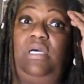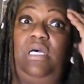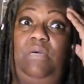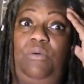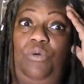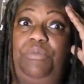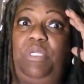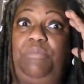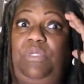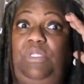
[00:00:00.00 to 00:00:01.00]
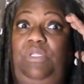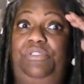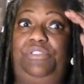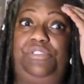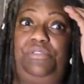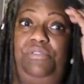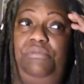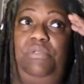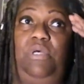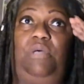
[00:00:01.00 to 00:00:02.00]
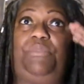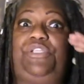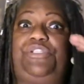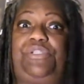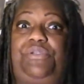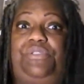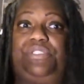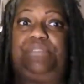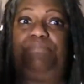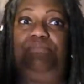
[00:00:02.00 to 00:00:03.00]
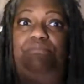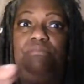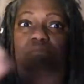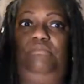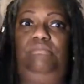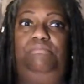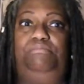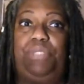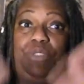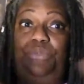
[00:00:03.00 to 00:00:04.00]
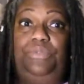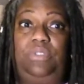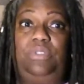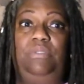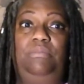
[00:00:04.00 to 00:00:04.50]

opened up a little insurance booth.